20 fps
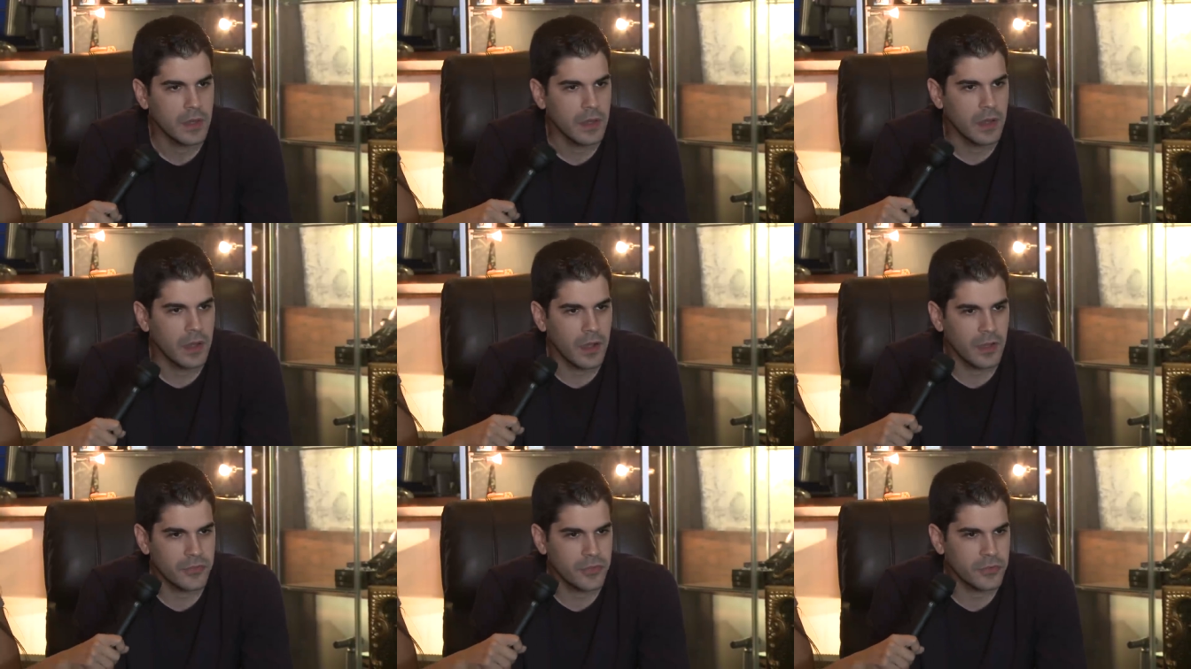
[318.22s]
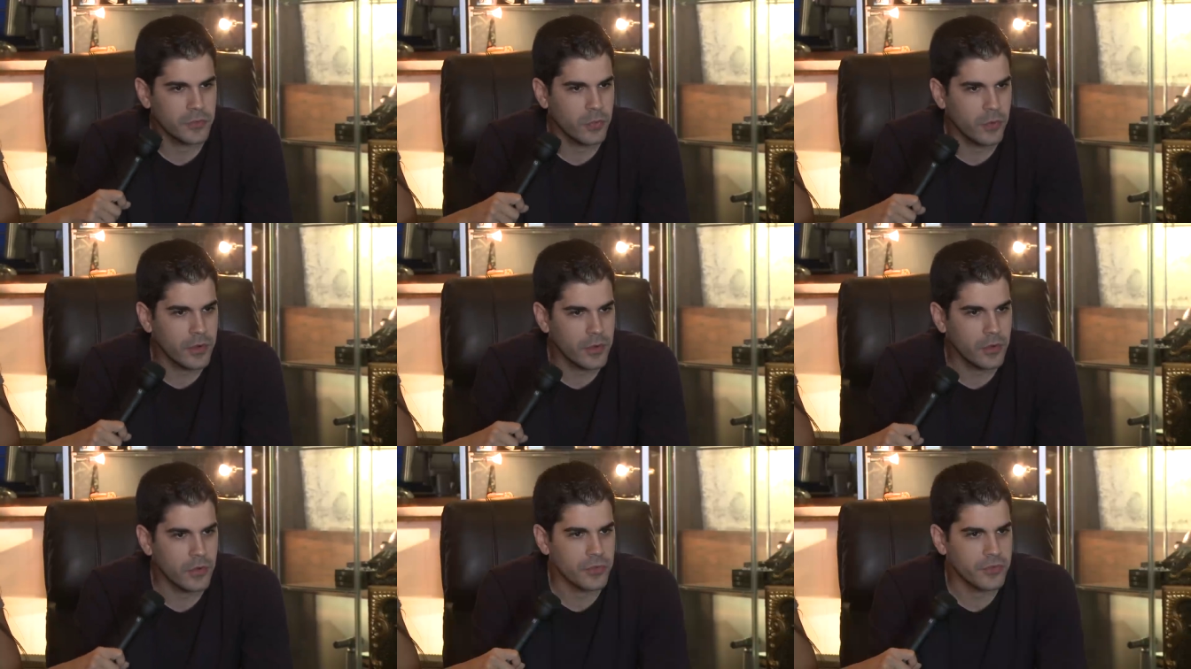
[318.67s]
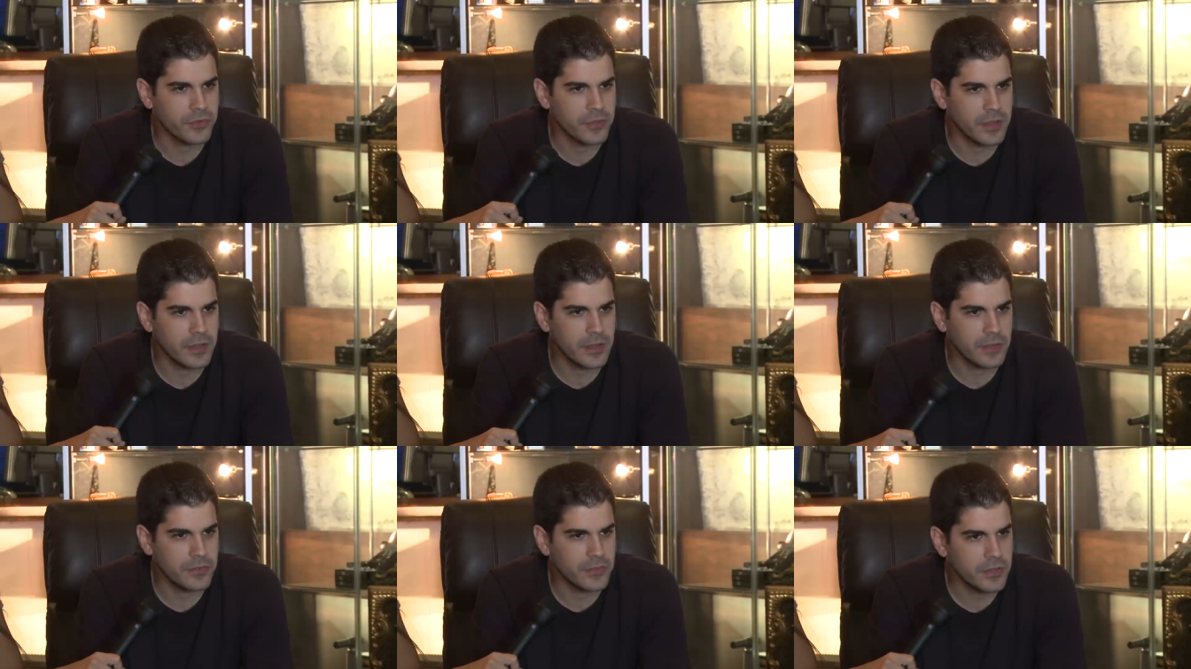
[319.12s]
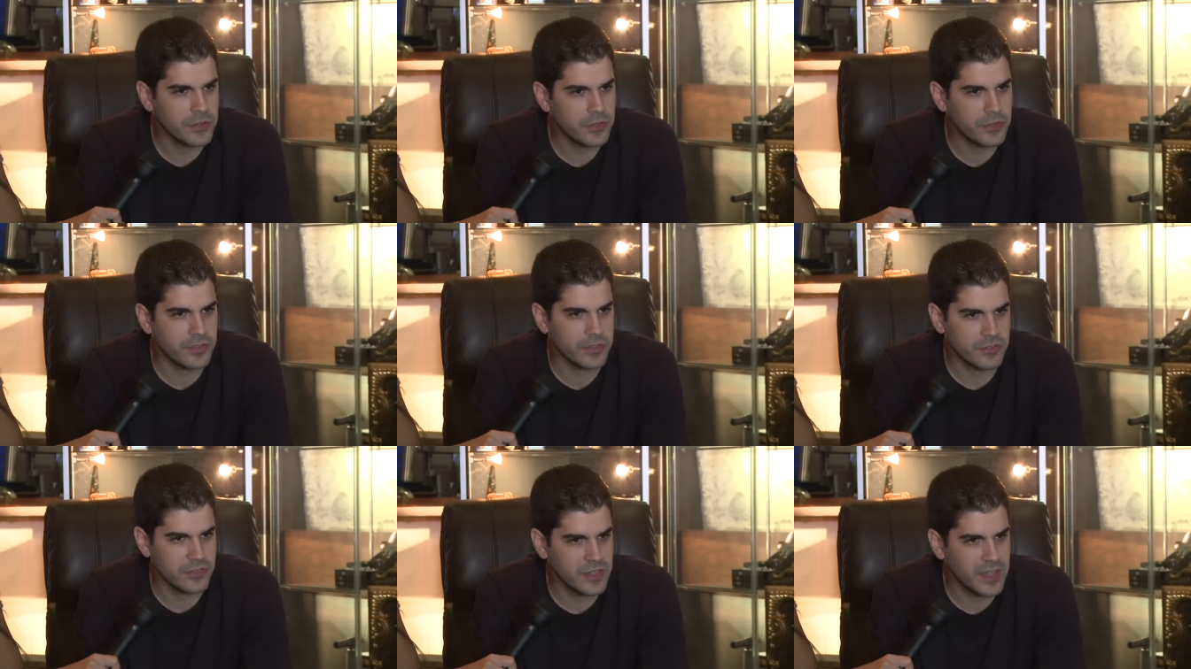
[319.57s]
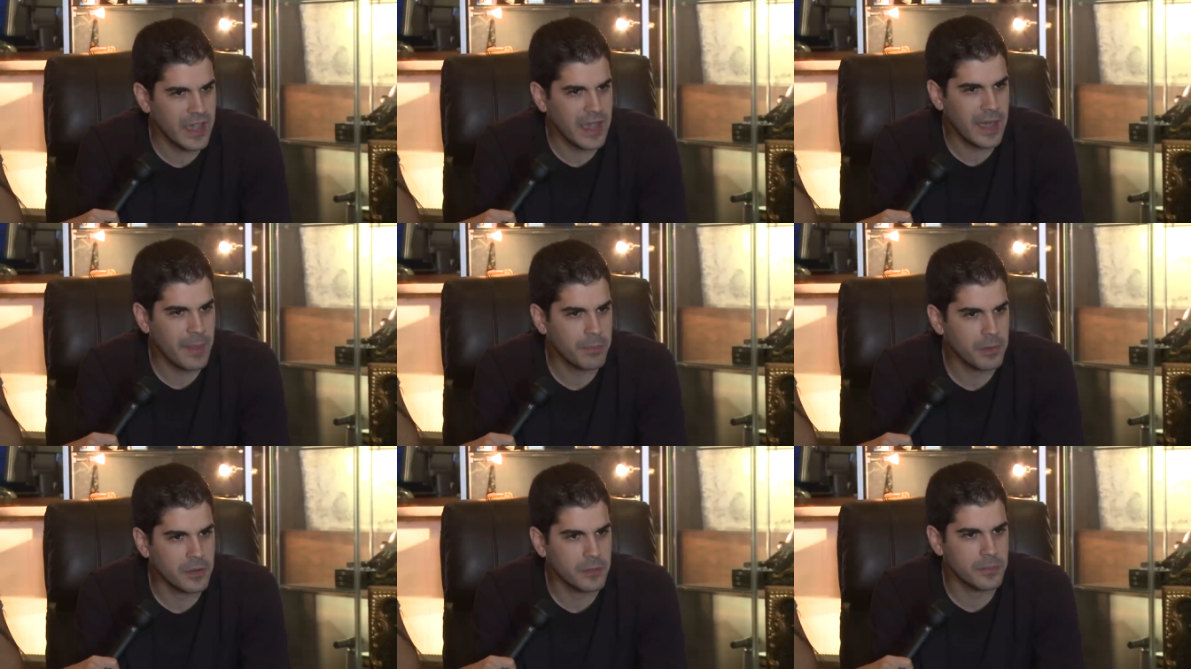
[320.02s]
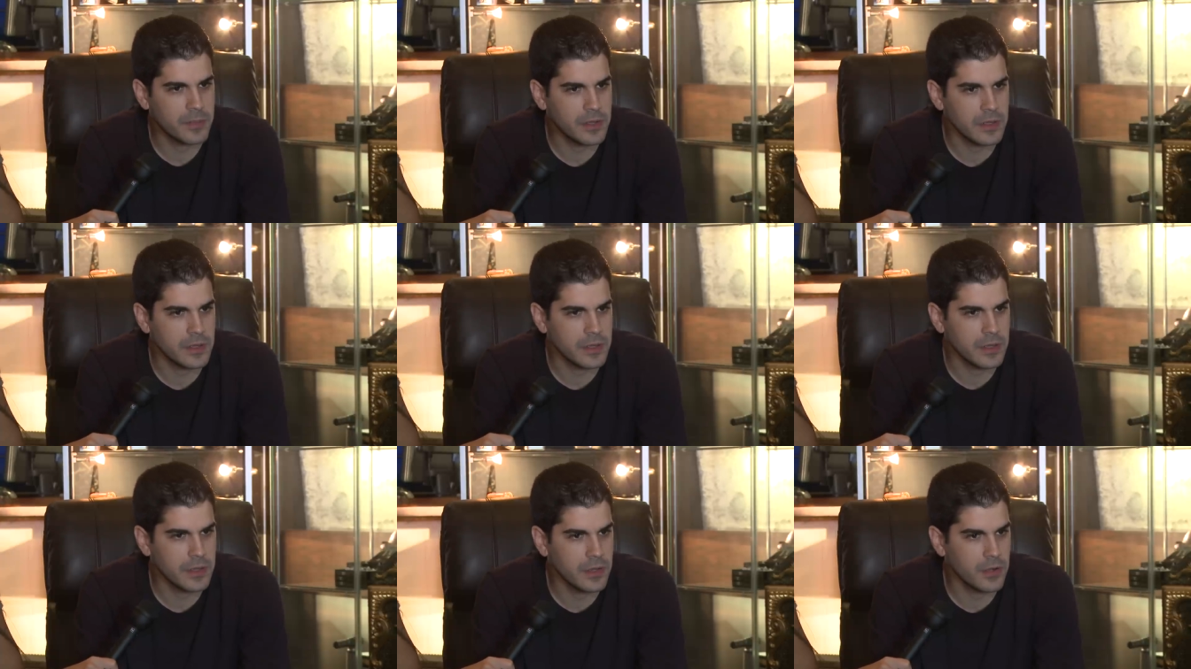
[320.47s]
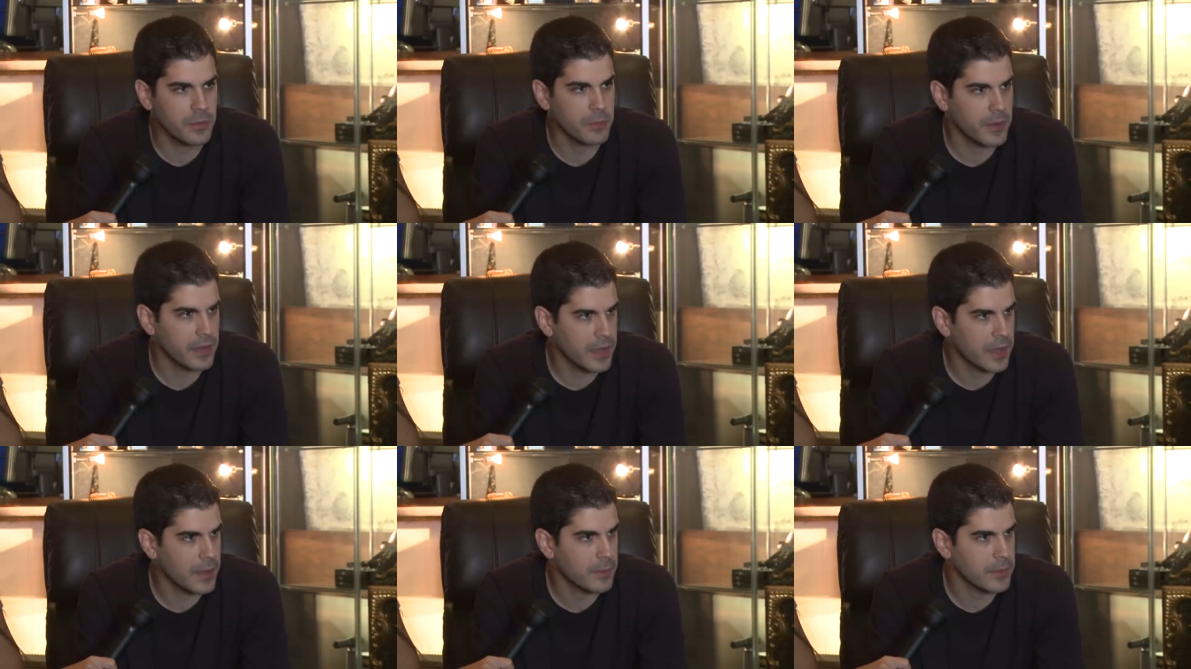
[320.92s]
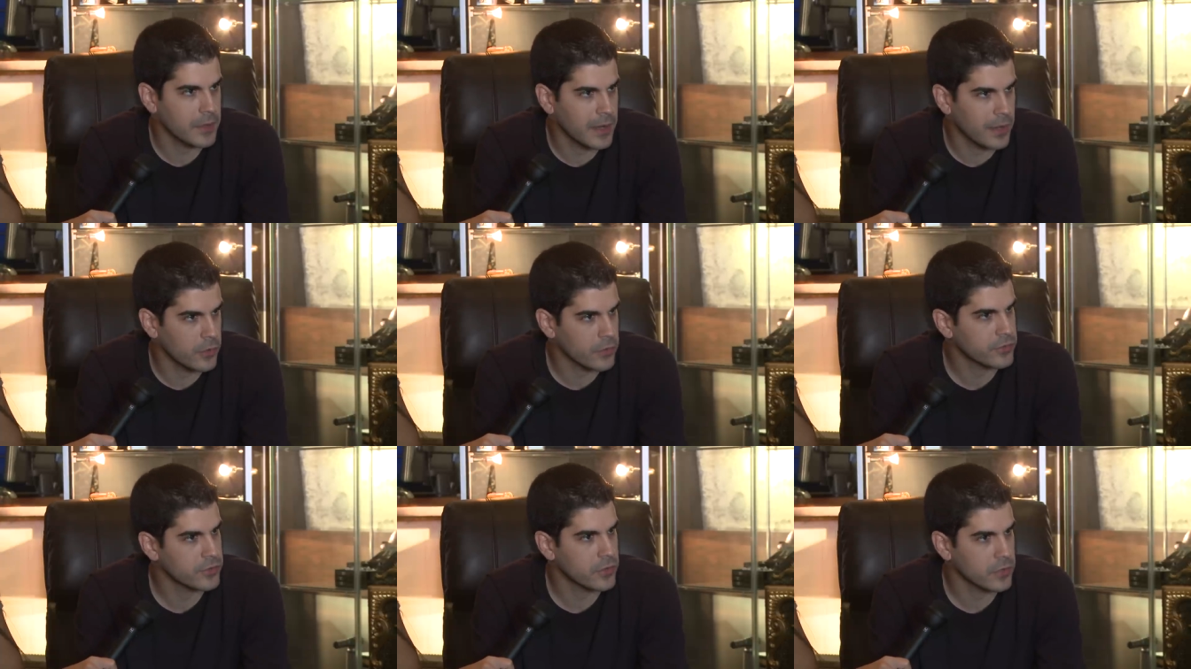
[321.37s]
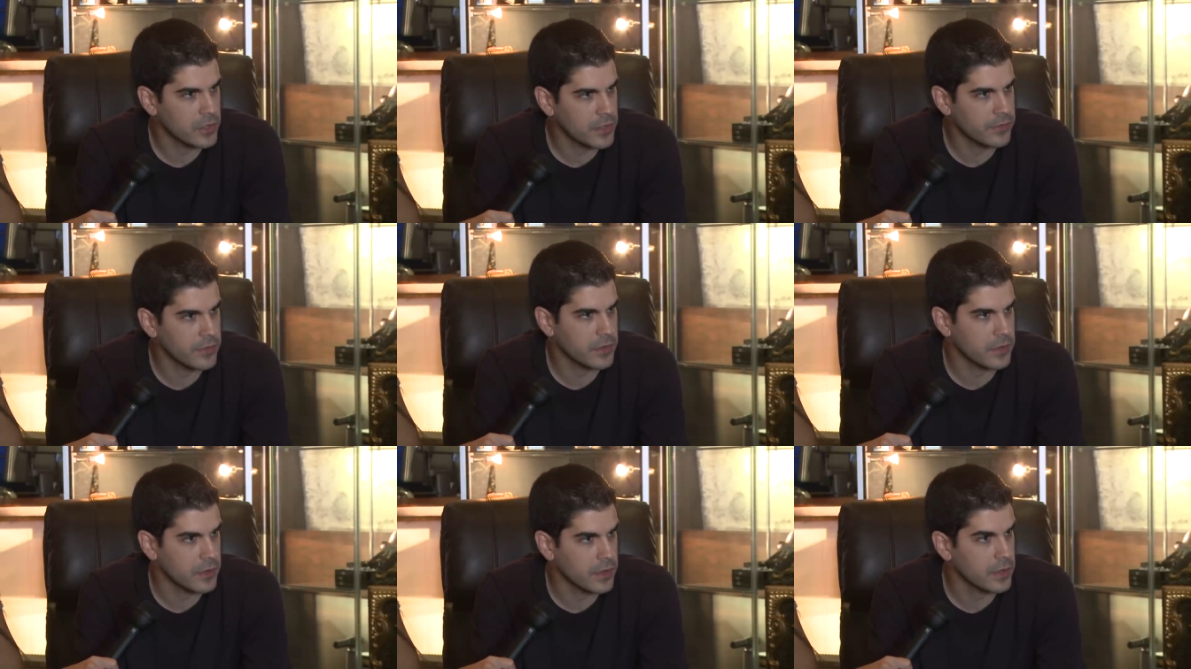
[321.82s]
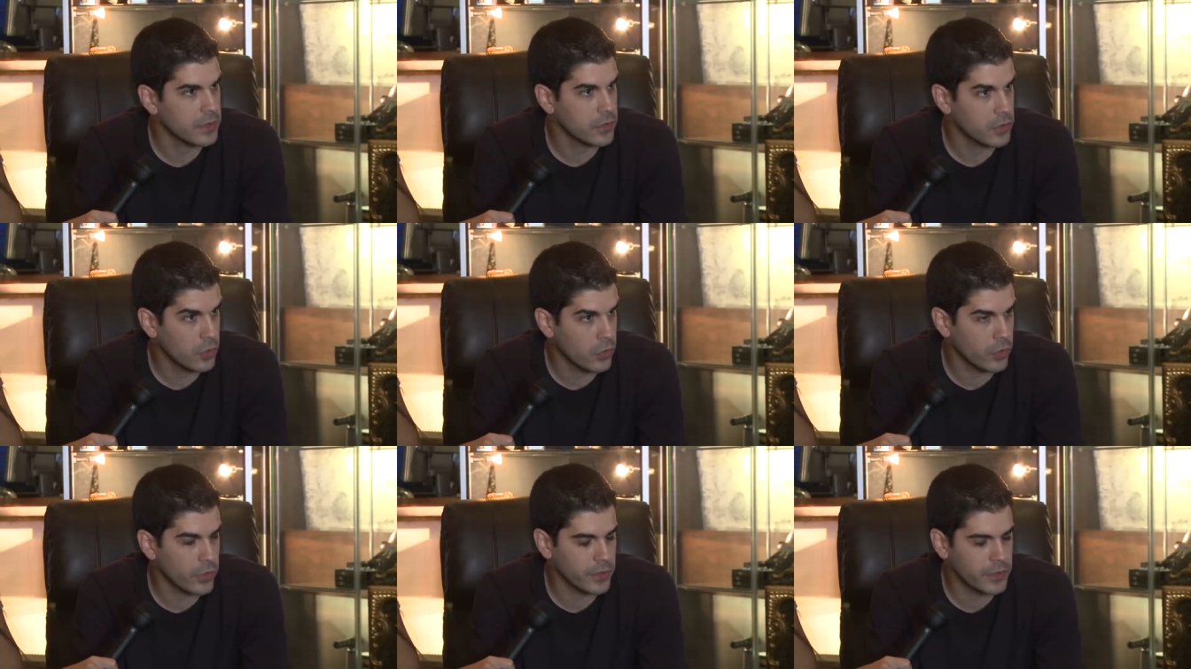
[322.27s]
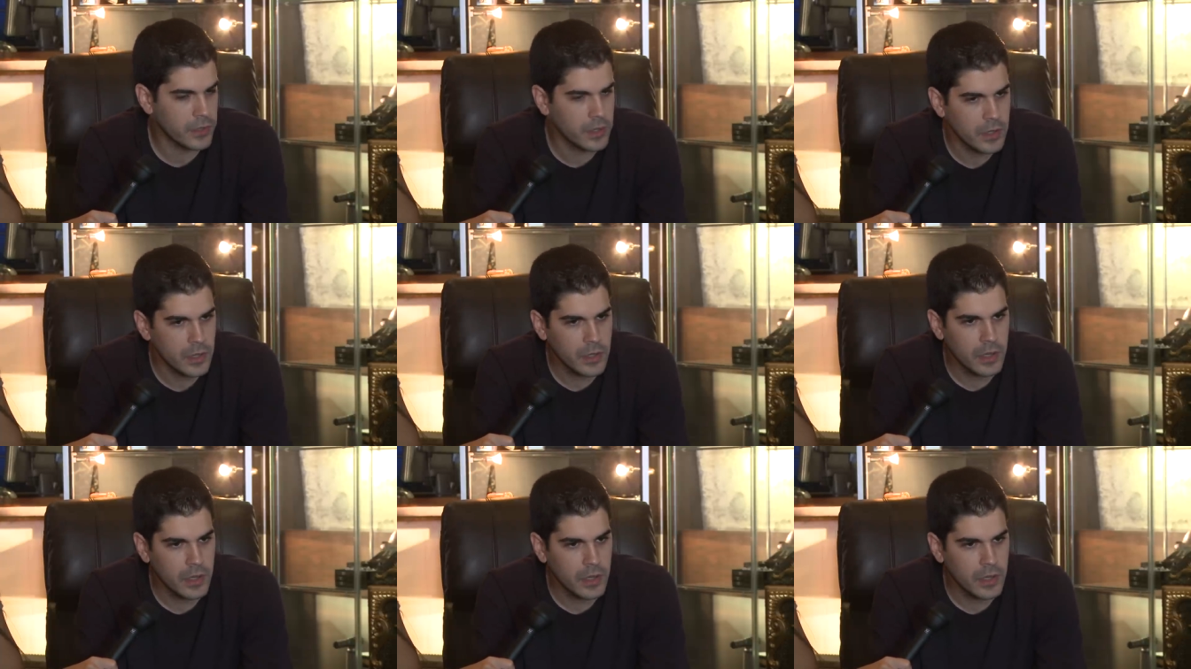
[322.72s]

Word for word: Uh, so it's one of those things. She just she happened to be here in Miami, and I was still living in New York